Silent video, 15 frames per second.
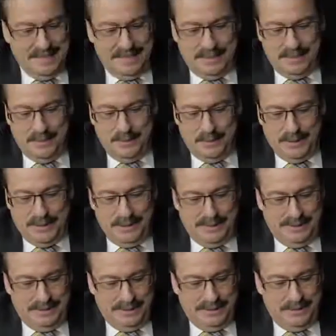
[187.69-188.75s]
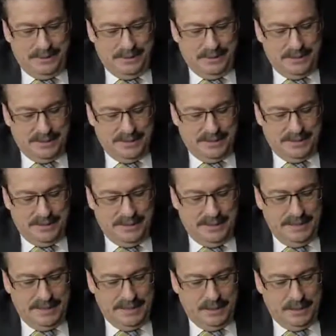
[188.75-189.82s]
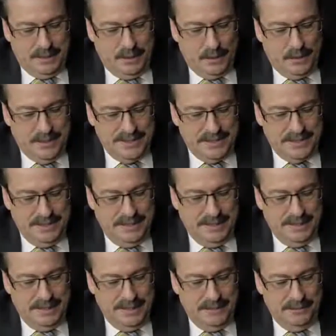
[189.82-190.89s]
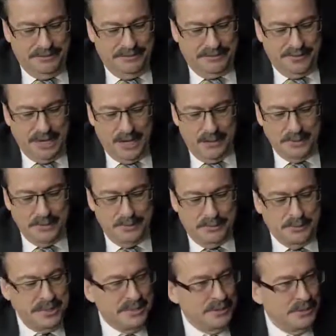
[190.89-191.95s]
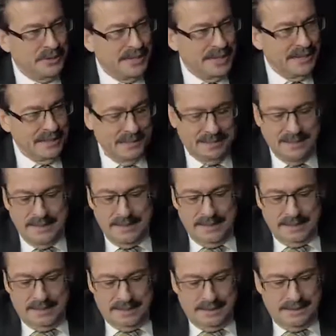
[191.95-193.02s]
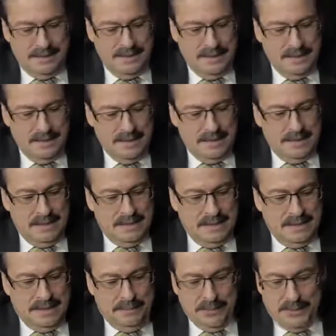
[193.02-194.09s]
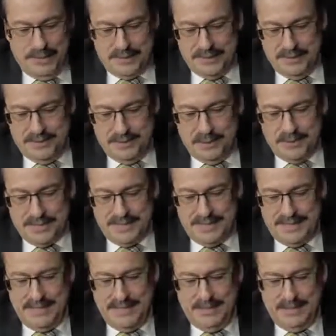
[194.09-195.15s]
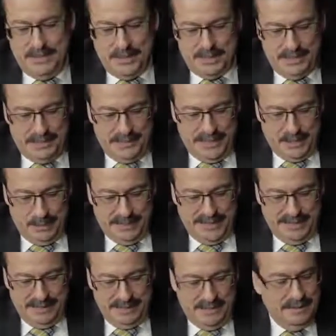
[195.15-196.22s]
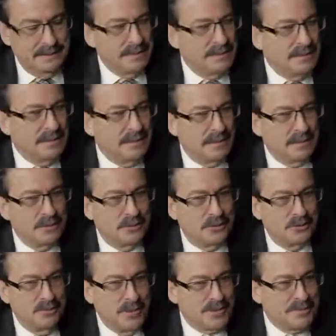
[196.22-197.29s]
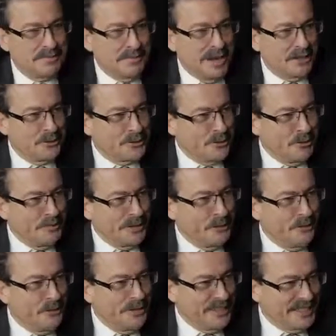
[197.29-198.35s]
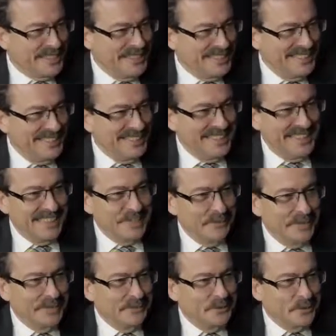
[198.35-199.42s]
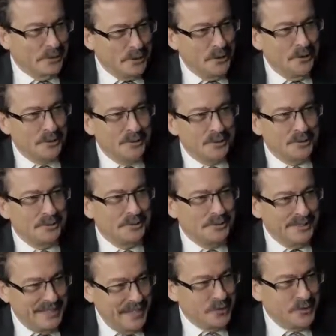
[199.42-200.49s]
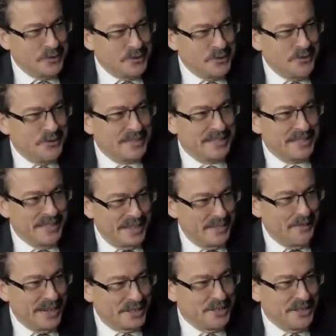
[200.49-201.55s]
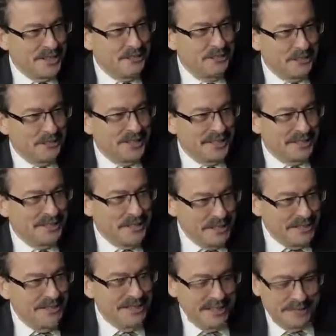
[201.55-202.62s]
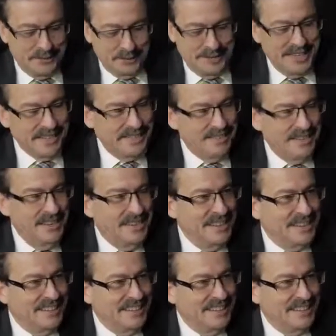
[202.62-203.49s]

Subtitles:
Well, it just is a question of how you put it together. The production process here doesn't require too much microscopic work, where if you go to nanotubes, you actually are putting together